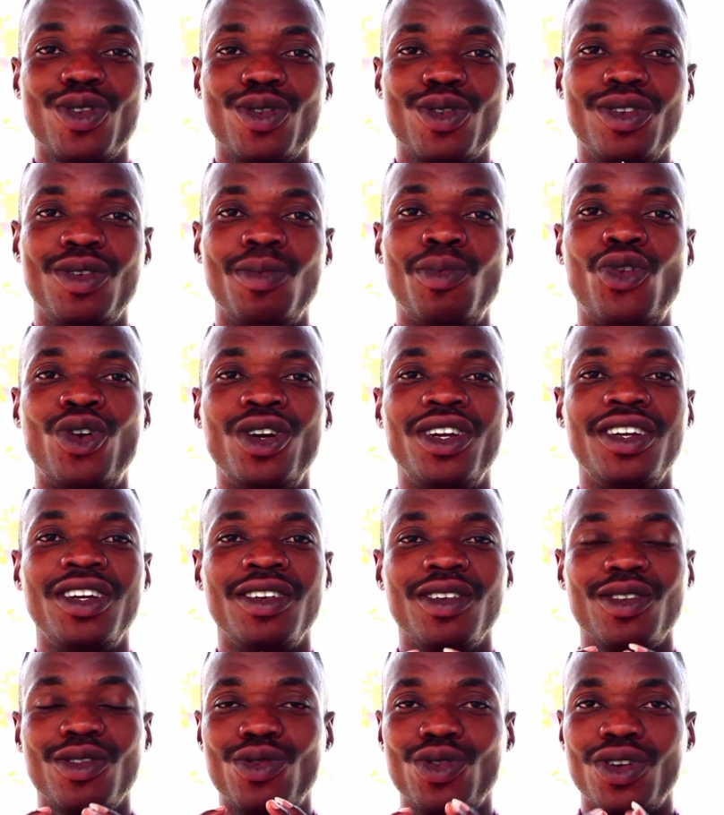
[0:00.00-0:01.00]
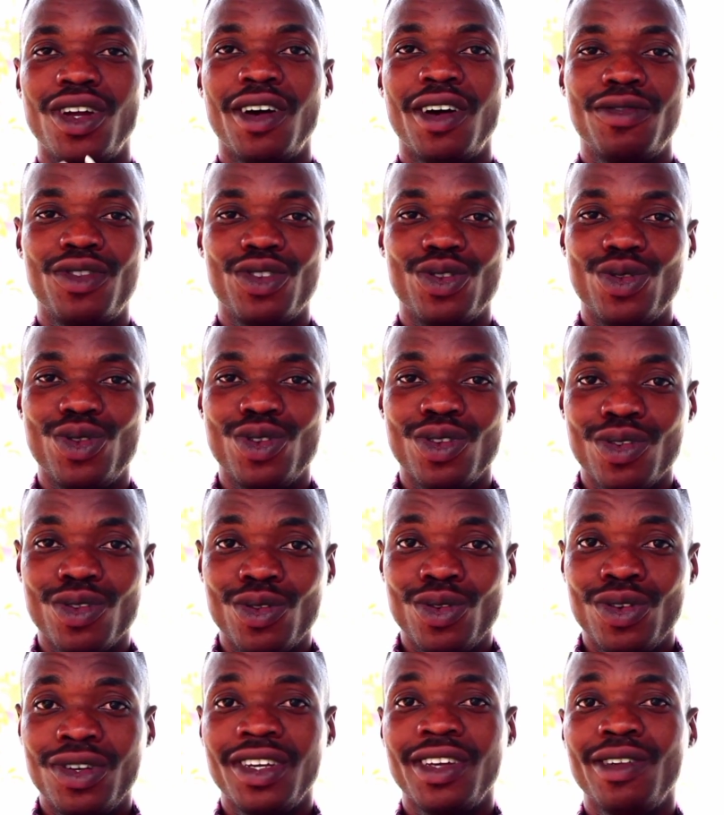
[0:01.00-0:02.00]
good morning, good afternoon,
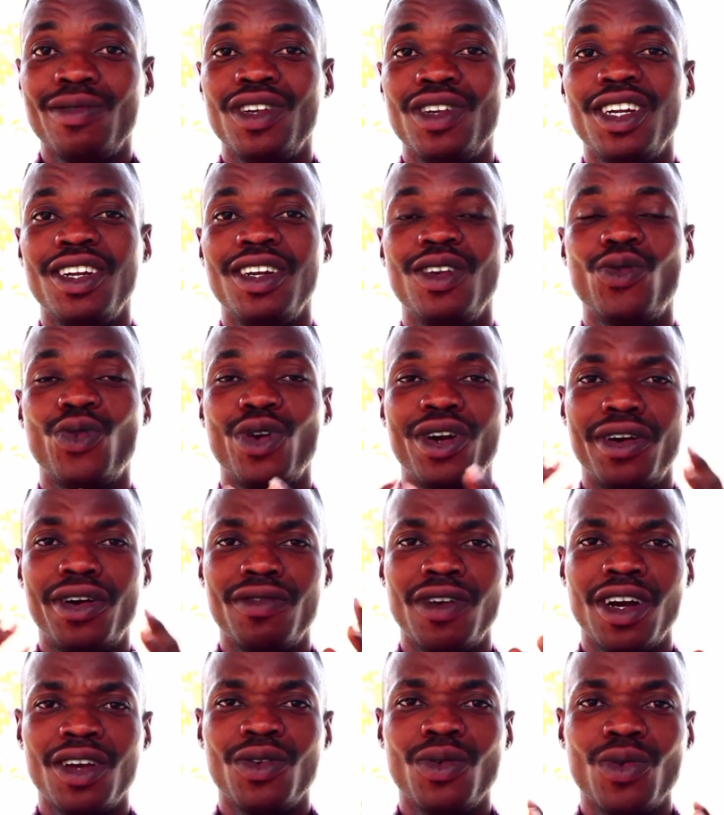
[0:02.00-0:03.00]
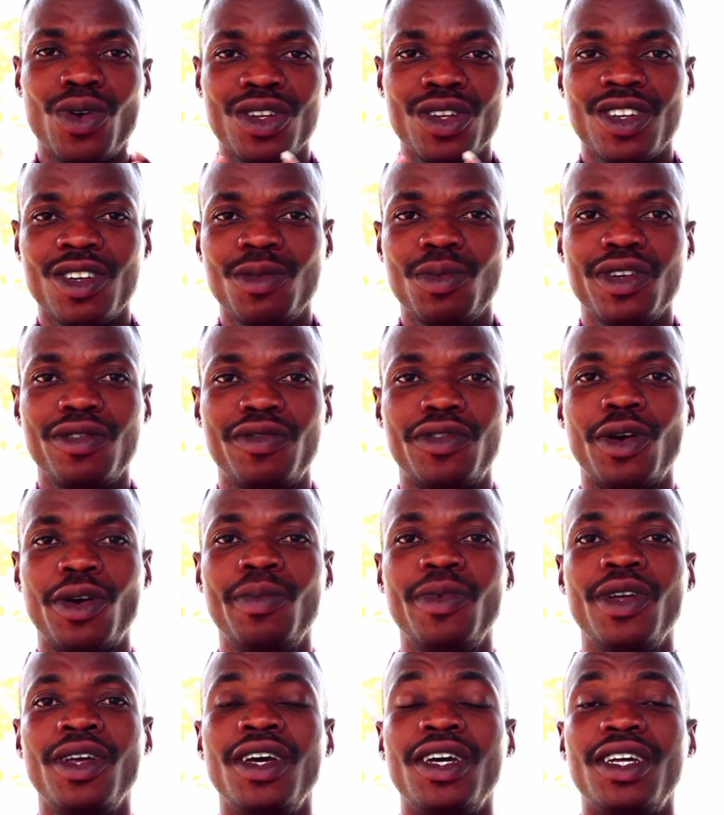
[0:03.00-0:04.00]
good evening, wherever you're watching me from.
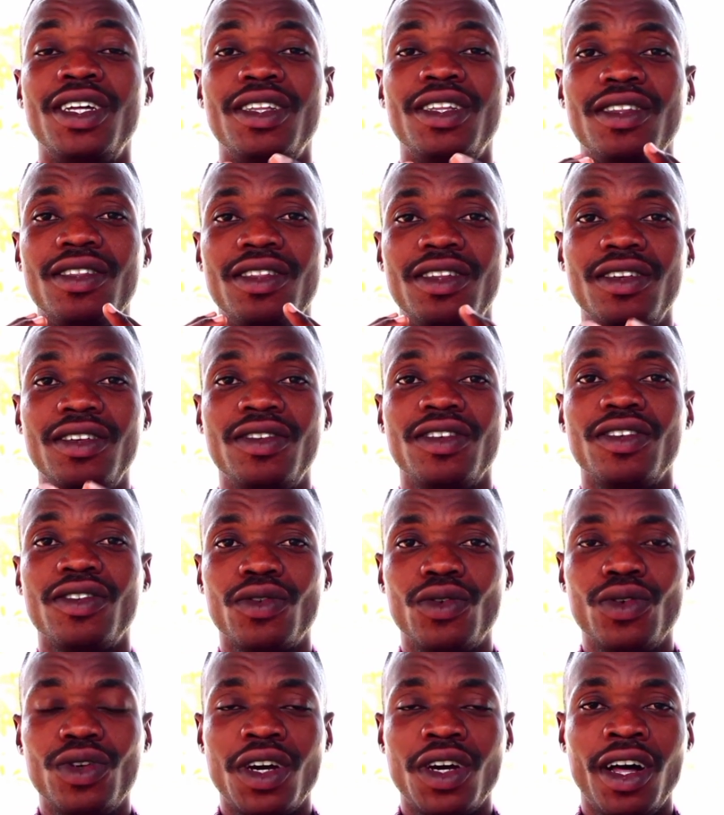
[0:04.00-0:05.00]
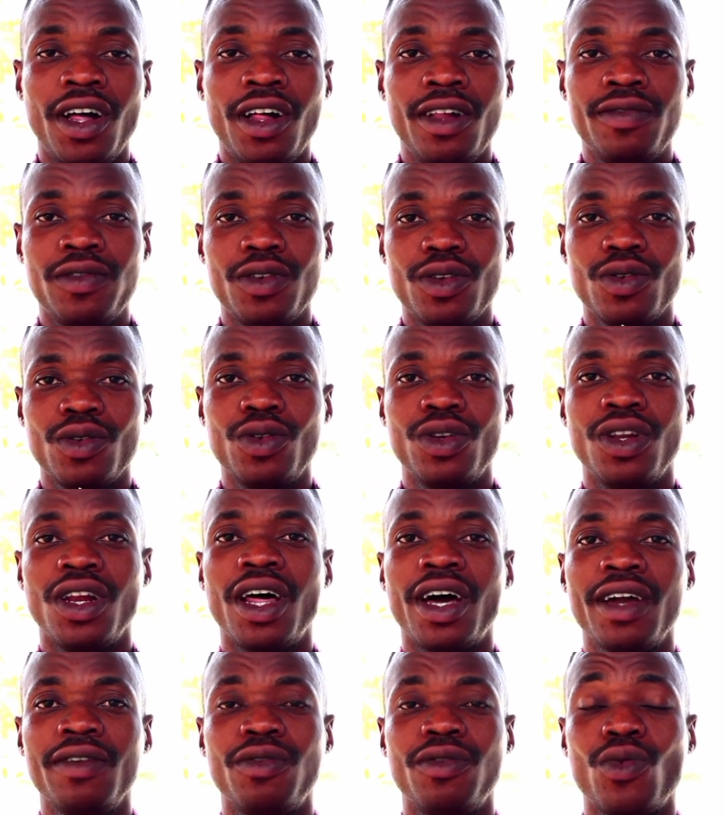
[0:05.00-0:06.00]
This is Good Health, Good
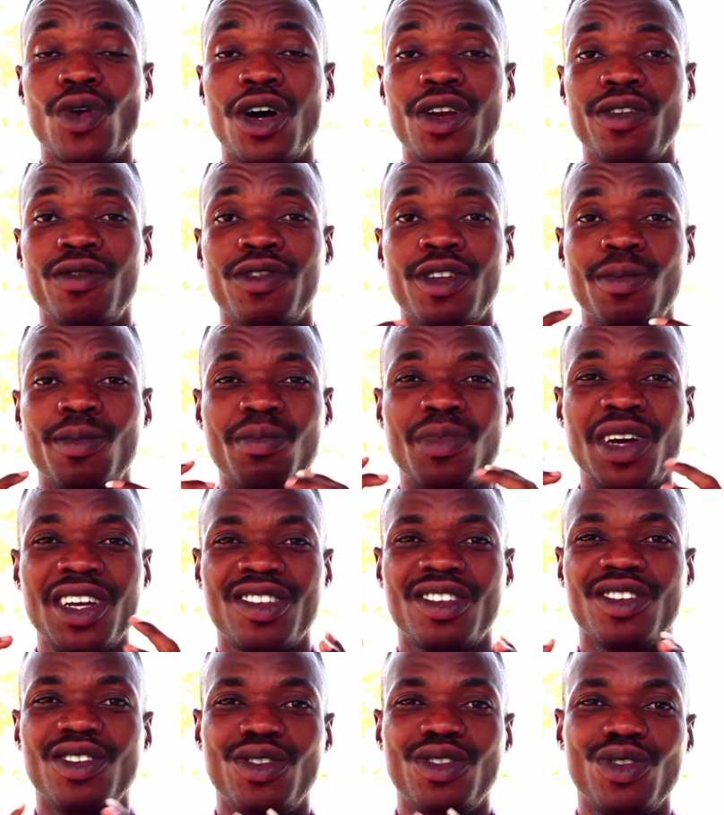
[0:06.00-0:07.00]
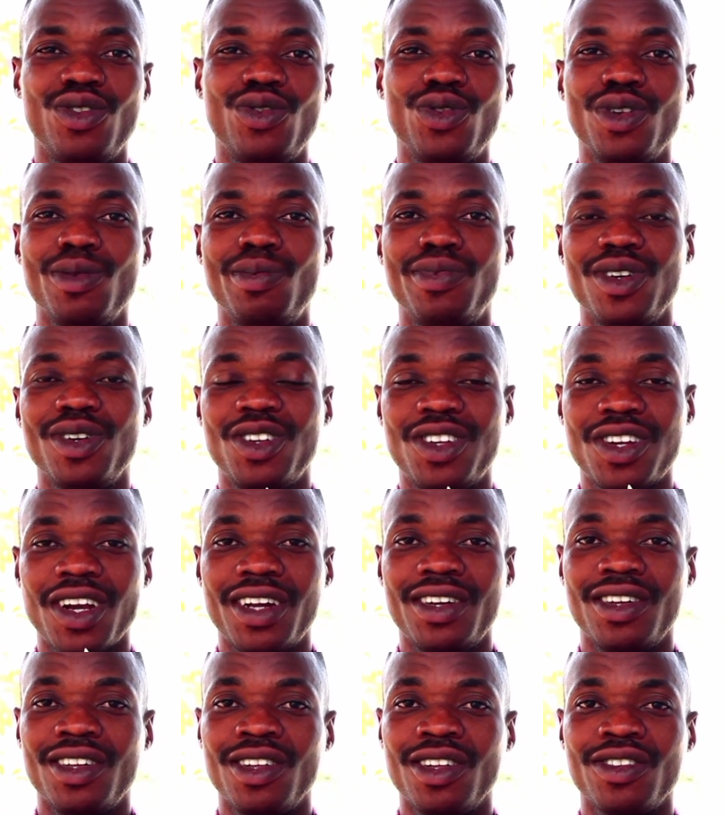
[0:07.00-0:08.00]
Life, one of the best YouTube
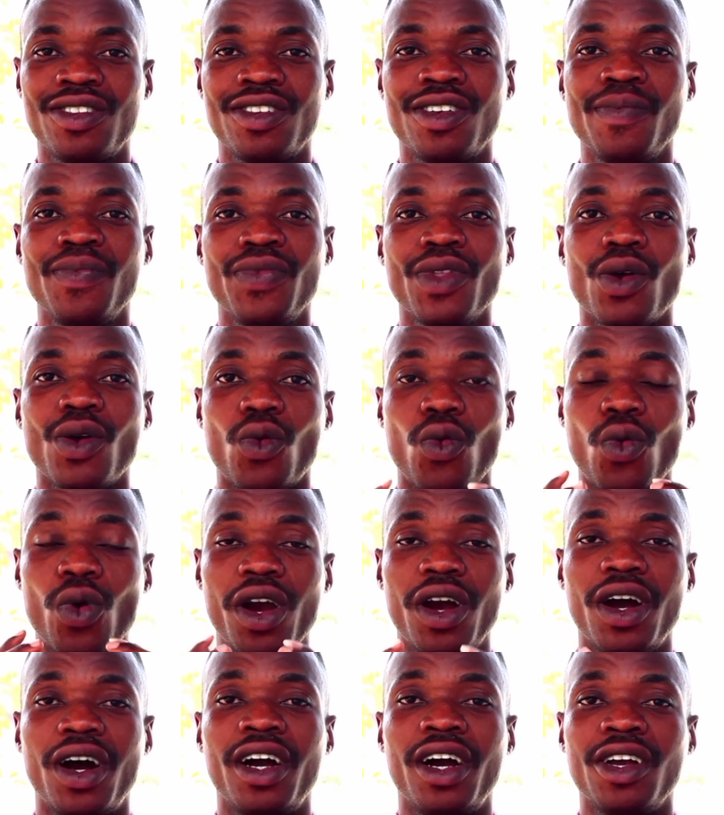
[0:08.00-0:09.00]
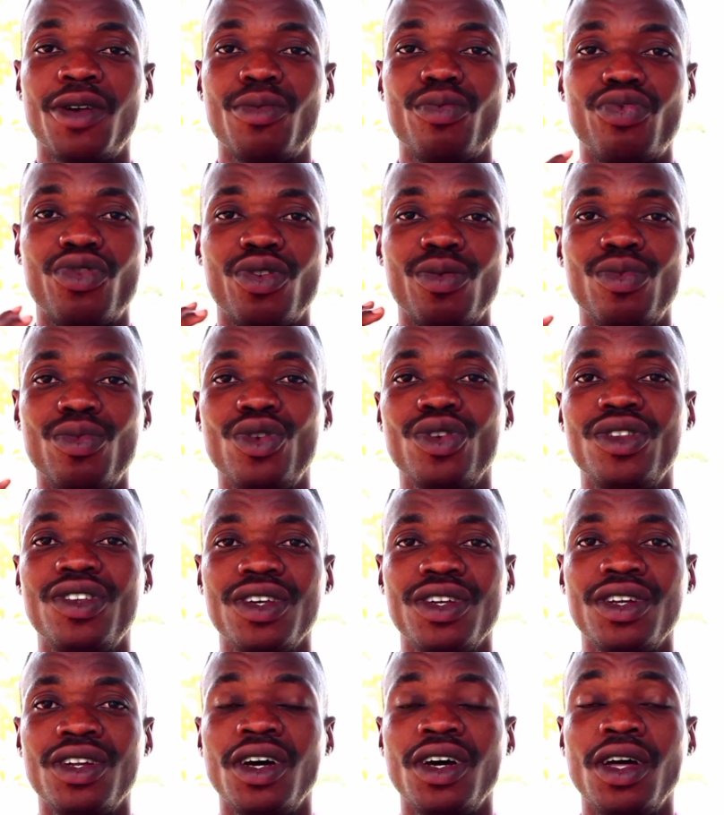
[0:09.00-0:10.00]
channels where I am
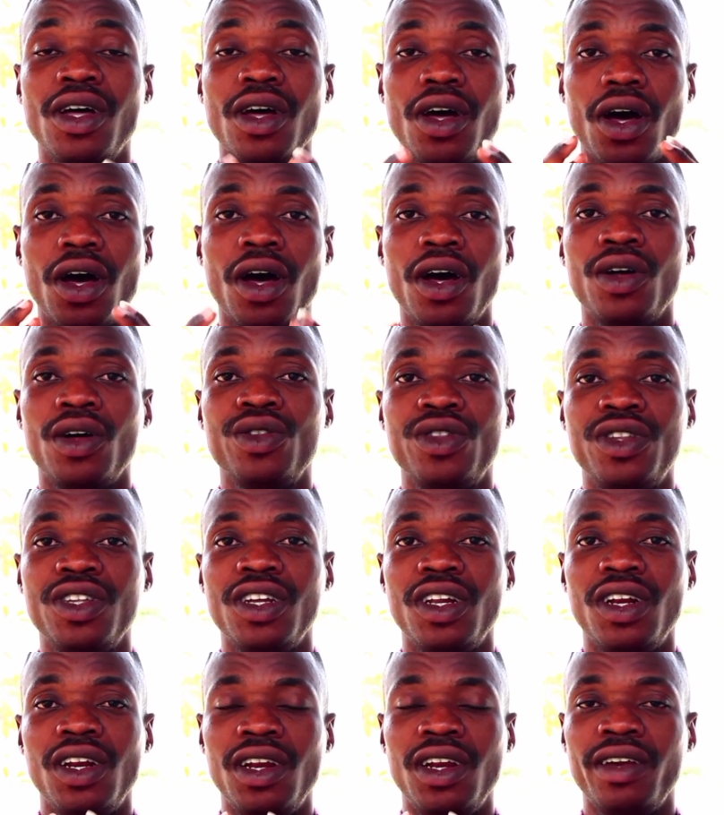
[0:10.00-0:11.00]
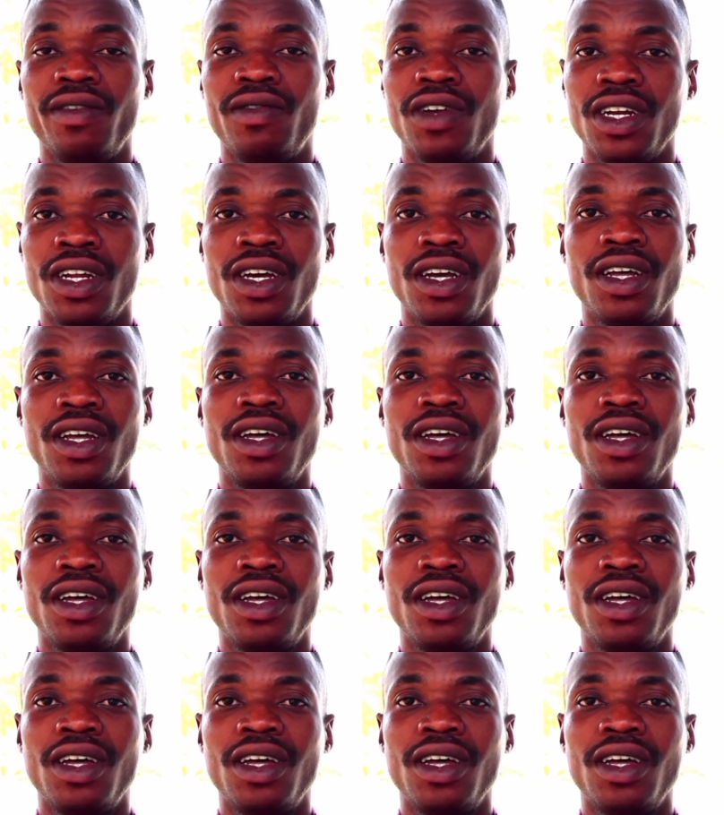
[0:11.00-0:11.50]
promoting healthy living.